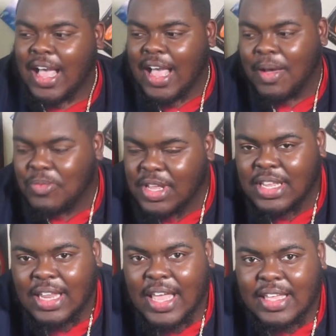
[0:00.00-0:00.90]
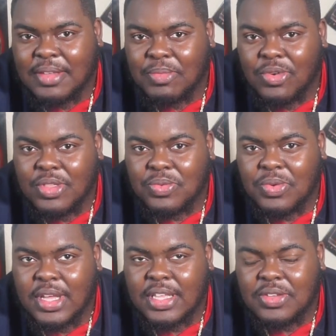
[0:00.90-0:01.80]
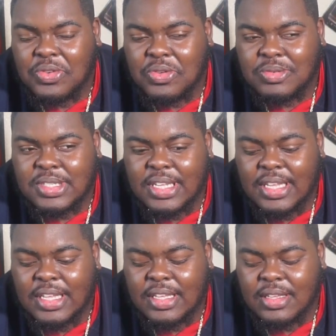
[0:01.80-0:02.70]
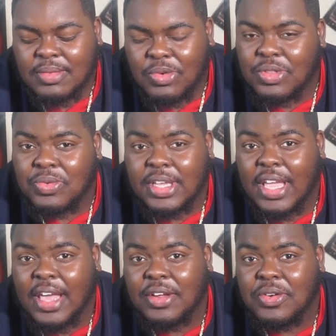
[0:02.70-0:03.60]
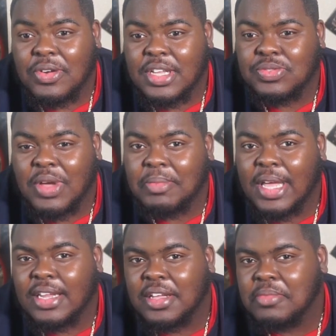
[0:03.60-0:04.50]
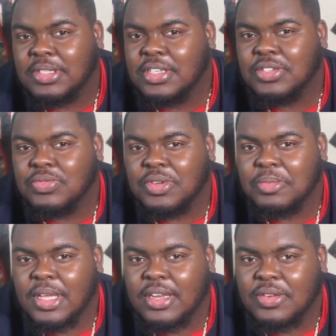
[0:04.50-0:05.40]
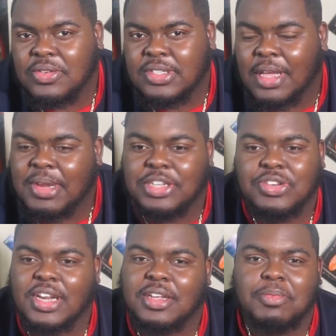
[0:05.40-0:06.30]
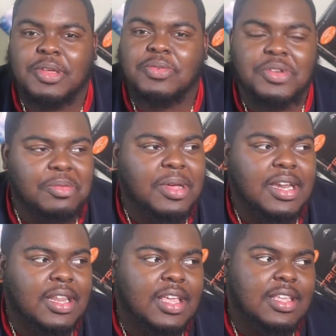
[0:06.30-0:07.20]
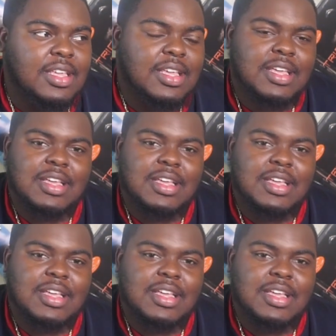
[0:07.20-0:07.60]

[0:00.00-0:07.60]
I'm really like in more than one, you know what I'm saying, more than one category. That's why I'm not in competition with nobody. You know what I'm saying? I'm not trying to compete with nobody. Like,